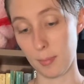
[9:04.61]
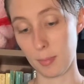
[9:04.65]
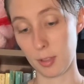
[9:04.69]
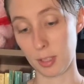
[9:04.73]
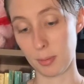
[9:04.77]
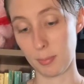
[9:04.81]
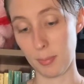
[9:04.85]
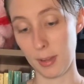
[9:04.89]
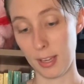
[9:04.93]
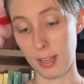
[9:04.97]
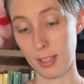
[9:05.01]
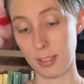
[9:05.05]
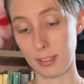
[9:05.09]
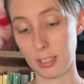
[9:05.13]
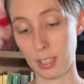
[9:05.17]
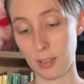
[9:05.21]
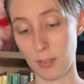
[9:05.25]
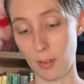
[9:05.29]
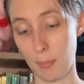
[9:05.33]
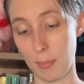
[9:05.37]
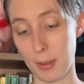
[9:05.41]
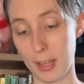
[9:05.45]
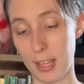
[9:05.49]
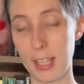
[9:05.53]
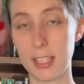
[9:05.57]
just making stuff
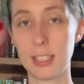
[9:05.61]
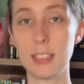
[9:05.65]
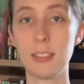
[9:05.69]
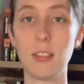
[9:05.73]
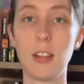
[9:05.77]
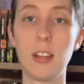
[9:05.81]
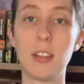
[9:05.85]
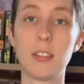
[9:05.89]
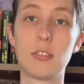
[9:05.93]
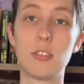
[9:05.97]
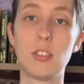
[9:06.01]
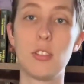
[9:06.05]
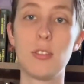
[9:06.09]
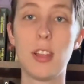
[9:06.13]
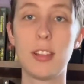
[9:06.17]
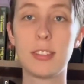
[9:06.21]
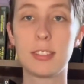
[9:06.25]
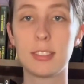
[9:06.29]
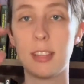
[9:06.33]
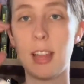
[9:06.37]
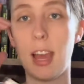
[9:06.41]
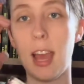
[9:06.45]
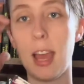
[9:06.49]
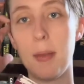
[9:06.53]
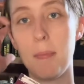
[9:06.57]
up, I guess.
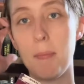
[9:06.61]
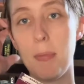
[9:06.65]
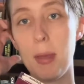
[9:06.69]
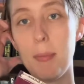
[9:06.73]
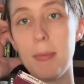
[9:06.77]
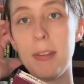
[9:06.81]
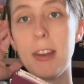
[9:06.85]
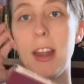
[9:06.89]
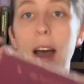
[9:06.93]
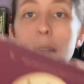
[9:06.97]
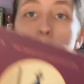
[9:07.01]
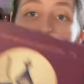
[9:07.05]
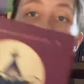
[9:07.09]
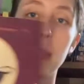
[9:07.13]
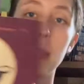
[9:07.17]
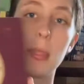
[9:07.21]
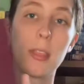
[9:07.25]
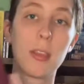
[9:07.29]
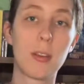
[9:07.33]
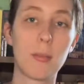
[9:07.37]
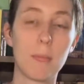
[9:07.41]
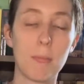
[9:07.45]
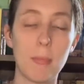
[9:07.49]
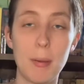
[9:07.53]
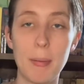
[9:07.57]
2009, maybe not.
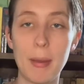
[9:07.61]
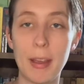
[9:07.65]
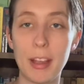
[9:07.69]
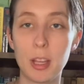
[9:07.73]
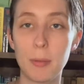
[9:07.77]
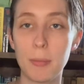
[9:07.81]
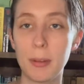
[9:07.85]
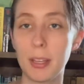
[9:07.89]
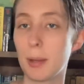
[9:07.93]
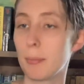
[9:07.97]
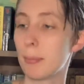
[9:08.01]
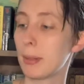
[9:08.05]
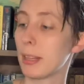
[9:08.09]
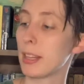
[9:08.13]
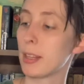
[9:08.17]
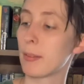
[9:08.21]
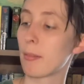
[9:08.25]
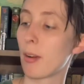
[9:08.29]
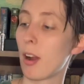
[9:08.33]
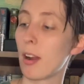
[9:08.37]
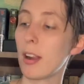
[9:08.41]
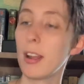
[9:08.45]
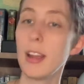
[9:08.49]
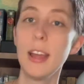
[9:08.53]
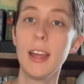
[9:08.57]
Maybe I could be completely
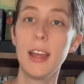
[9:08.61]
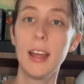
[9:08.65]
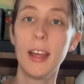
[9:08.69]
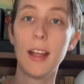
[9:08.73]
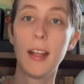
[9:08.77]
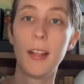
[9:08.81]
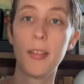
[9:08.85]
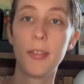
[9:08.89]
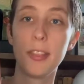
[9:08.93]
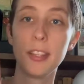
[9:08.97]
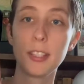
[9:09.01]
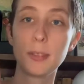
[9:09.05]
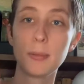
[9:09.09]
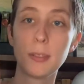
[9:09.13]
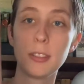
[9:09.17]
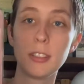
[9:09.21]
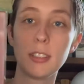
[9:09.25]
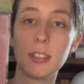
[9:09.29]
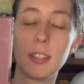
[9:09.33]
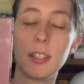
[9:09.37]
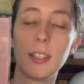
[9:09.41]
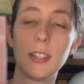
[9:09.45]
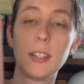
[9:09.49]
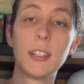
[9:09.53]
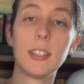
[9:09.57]
wrong. This one
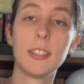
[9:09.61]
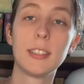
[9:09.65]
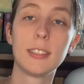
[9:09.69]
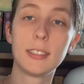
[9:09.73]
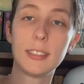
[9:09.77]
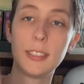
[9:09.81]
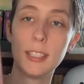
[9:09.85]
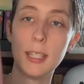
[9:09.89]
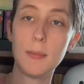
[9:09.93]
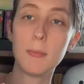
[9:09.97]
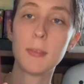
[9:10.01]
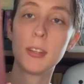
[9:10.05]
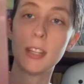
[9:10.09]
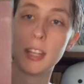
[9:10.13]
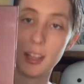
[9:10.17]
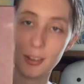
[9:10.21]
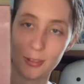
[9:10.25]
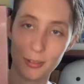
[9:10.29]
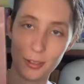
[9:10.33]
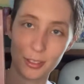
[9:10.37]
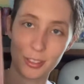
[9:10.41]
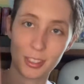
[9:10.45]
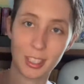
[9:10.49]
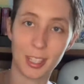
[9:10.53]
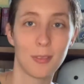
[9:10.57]
seemed
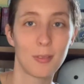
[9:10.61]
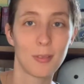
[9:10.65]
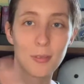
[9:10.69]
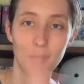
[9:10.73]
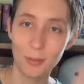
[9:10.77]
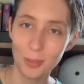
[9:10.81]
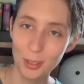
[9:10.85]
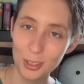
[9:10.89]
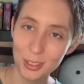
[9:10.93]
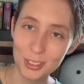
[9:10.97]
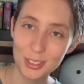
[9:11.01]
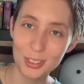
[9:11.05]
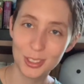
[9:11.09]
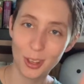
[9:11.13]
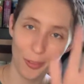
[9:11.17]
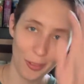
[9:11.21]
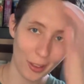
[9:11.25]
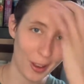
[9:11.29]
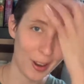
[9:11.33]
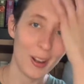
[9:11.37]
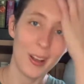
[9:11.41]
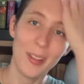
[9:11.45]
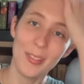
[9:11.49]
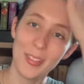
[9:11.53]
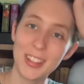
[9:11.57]
interesting. We'll just go
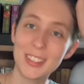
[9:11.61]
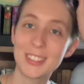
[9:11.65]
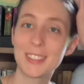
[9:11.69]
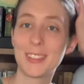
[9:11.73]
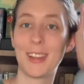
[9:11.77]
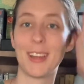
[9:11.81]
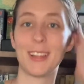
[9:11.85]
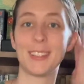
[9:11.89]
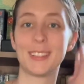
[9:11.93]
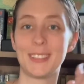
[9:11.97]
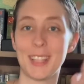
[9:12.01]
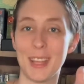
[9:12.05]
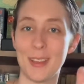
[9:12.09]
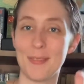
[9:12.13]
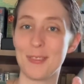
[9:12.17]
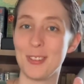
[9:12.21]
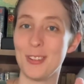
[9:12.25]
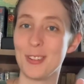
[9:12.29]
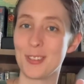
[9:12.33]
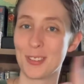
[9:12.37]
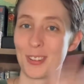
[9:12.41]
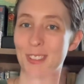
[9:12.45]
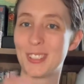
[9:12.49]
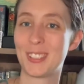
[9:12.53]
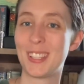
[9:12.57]
there. That's a nice, safe,
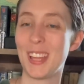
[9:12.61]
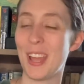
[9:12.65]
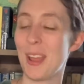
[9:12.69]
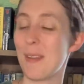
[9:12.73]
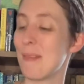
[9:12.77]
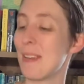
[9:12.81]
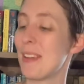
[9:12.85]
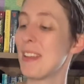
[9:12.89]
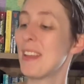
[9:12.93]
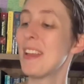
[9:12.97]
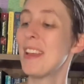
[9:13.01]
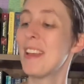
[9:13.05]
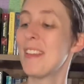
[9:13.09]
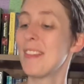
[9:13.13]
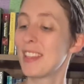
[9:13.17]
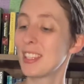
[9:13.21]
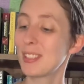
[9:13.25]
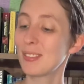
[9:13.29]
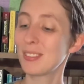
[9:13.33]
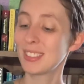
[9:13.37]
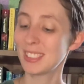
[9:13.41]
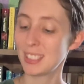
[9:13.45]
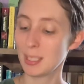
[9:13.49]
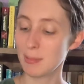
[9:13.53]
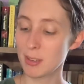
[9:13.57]
neutral statement. This
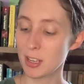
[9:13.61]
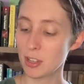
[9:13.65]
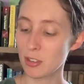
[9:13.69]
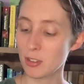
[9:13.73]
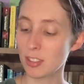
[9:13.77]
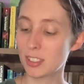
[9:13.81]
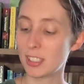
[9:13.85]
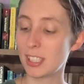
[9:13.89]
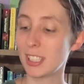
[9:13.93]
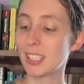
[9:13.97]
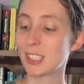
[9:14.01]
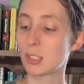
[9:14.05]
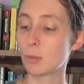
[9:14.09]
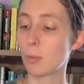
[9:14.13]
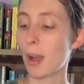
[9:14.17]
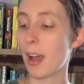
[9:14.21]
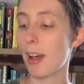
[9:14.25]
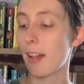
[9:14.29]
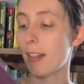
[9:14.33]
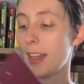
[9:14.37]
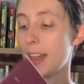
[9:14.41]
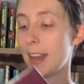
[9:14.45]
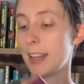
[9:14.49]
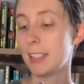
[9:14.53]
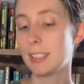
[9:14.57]
one seemed interesting as
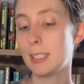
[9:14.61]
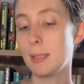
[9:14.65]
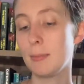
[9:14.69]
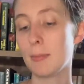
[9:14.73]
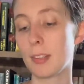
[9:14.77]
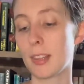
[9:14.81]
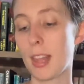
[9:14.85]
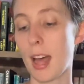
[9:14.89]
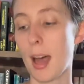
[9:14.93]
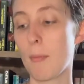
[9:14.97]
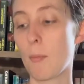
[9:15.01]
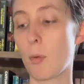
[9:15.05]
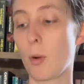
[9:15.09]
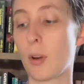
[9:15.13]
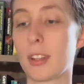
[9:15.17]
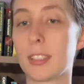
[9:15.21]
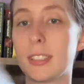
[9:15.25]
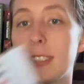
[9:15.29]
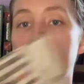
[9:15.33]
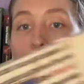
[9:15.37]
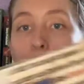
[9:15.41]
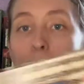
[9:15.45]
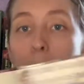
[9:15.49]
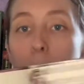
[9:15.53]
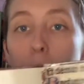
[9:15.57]
well, and it seemed a lot more
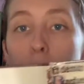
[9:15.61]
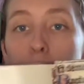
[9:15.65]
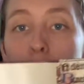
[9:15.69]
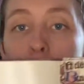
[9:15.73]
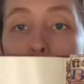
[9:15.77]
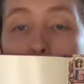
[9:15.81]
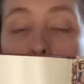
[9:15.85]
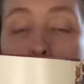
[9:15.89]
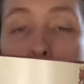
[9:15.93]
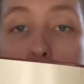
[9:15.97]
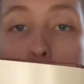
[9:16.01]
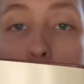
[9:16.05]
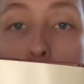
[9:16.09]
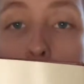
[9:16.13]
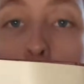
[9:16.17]
accessible to the general